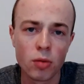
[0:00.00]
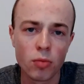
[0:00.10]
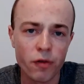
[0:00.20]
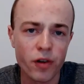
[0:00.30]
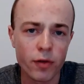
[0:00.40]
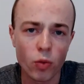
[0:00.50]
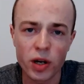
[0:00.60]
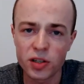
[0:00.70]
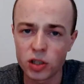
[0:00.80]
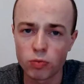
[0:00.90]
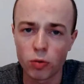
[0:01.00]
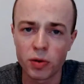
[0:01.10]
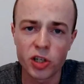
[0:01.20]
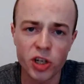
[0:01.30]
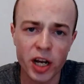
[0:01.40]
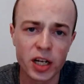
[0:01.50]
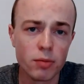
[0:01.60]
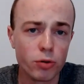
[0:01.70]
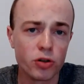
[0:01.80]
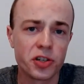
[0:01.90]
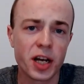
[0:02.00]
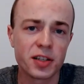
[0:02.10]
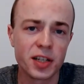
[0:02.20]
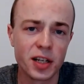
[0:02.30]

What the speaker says: My favourite Westerns are probably Shane and Butch Cassidy